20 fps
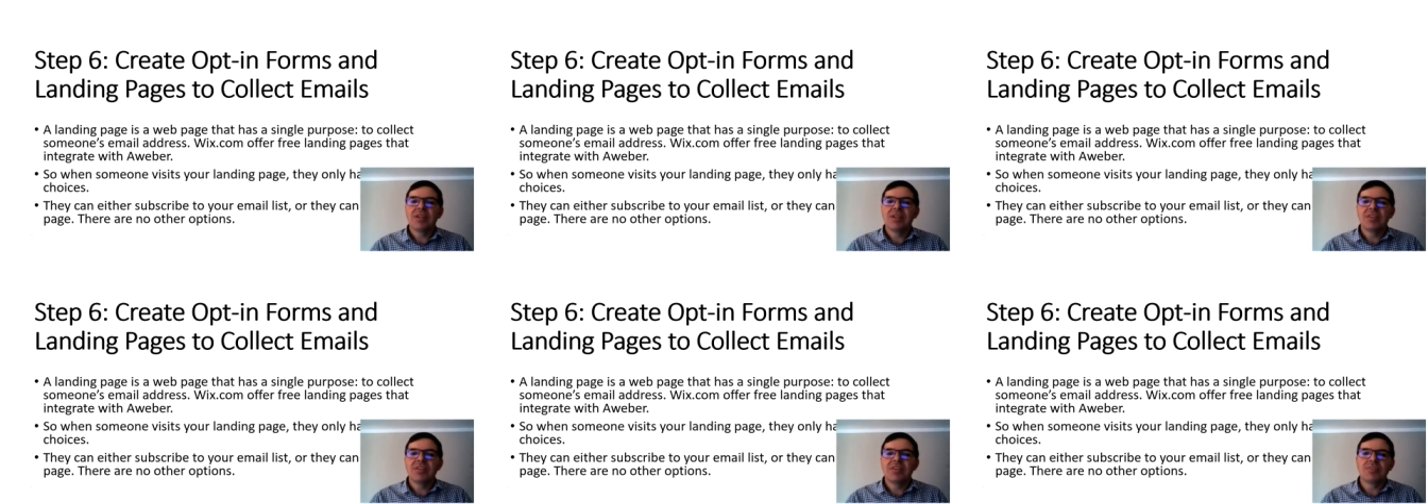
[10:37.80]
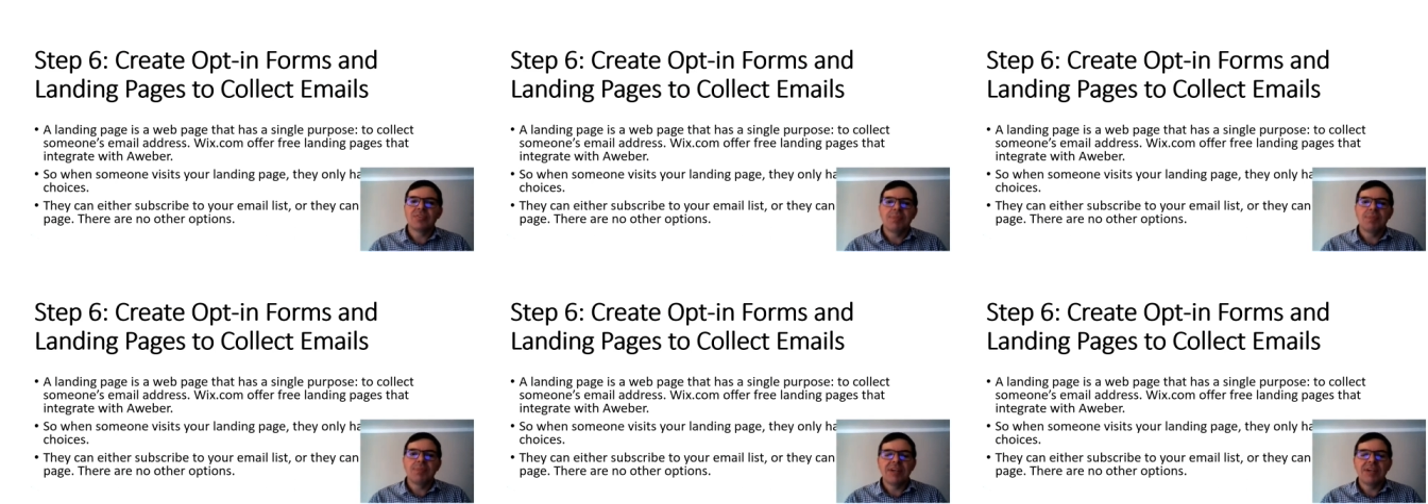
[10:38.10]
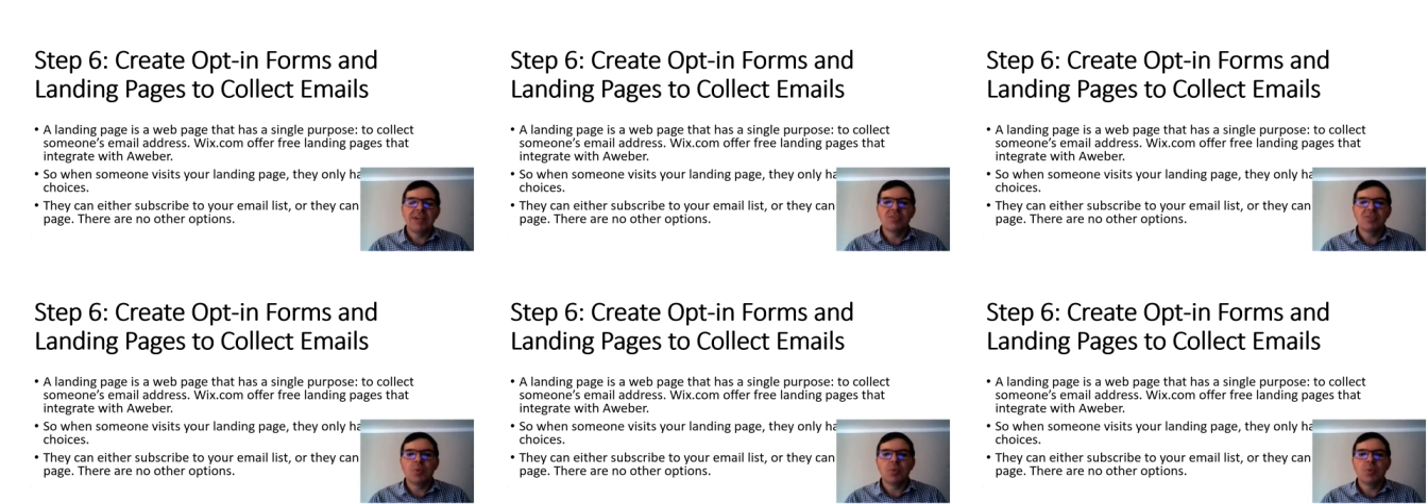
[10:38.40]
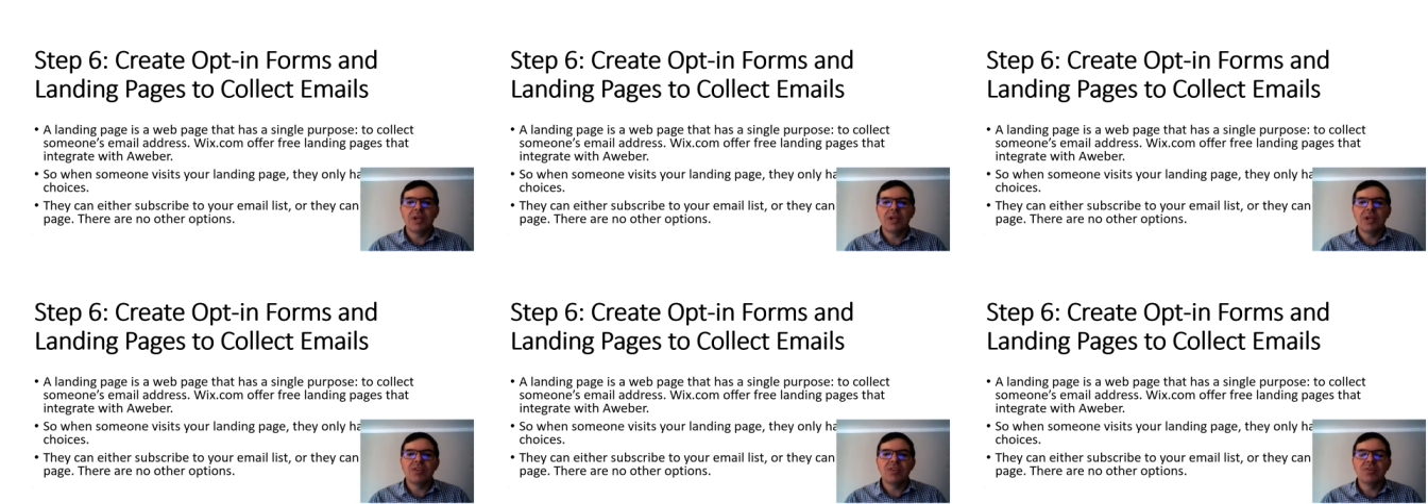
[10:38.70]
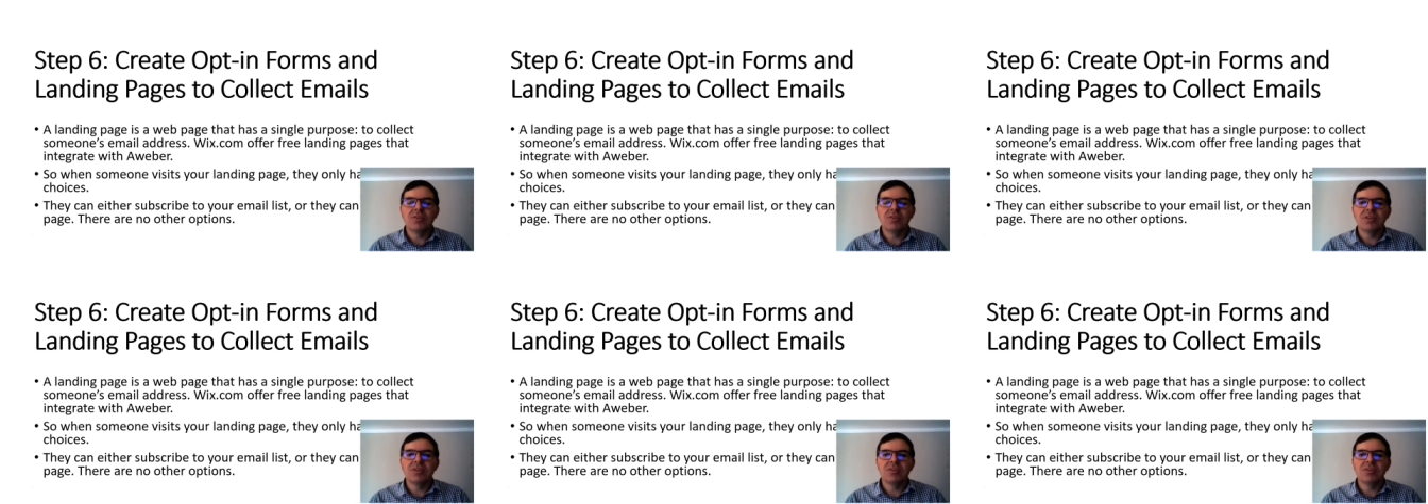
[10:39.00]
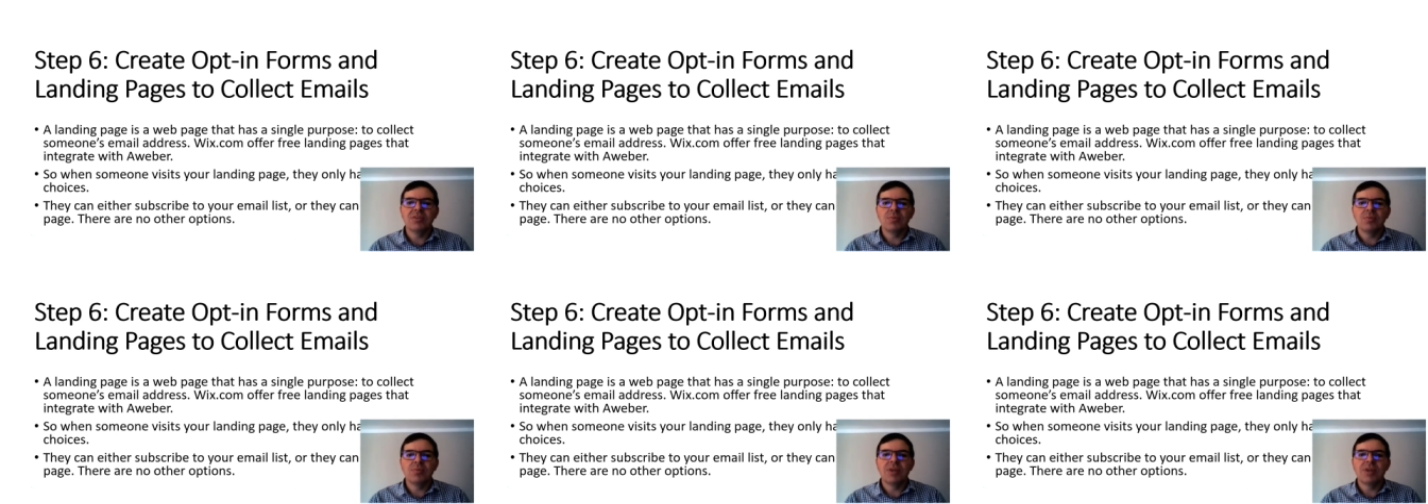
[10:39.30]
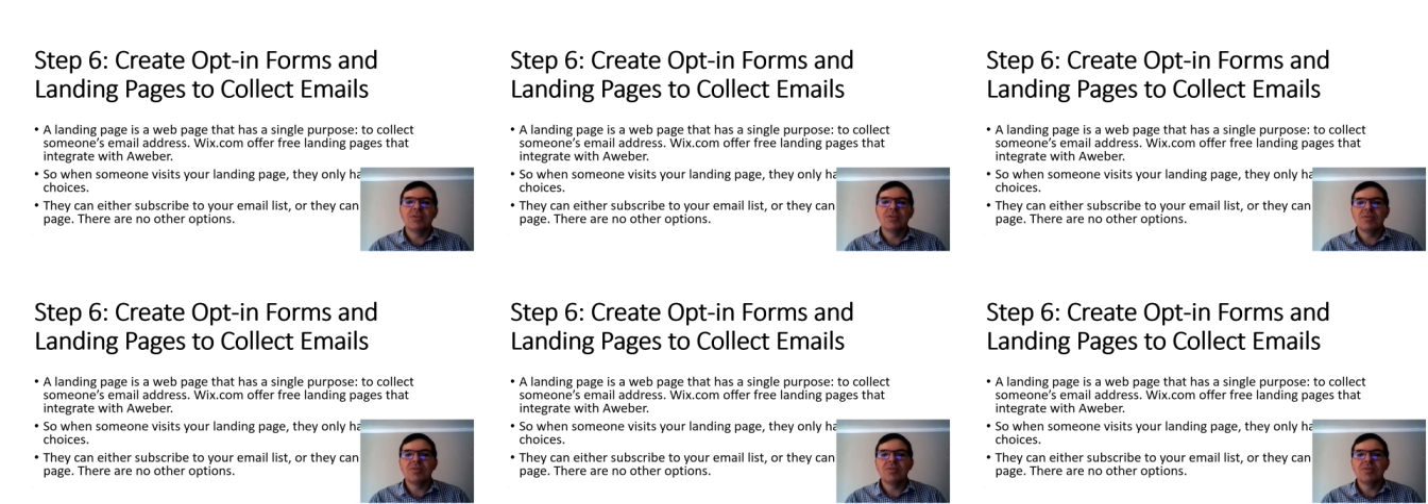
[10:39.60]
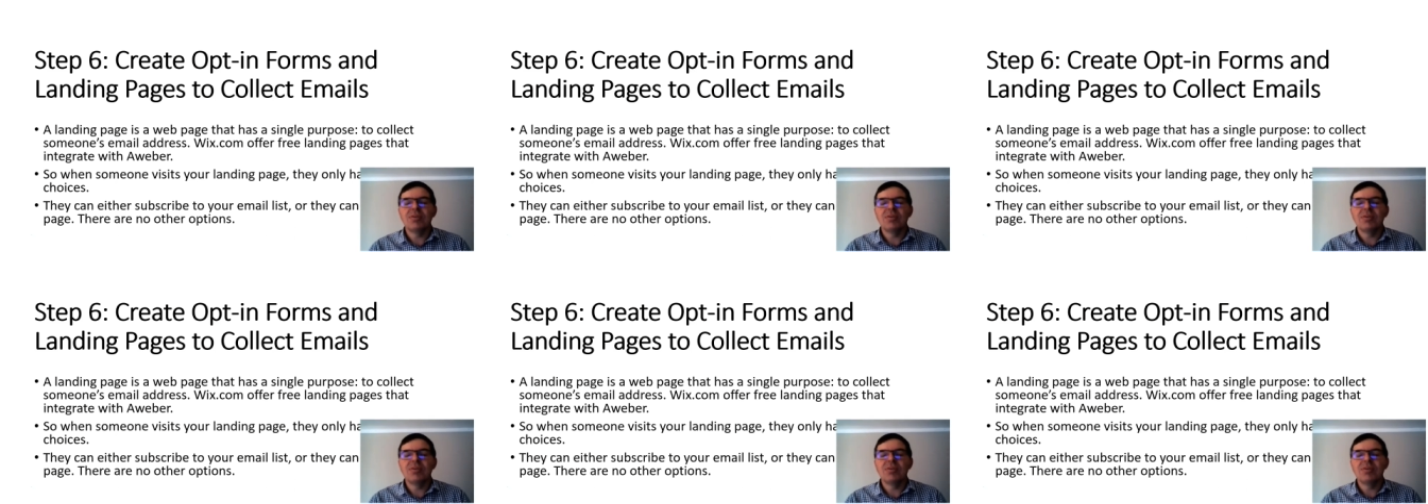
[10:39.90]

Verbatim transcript: it's a place where you where you,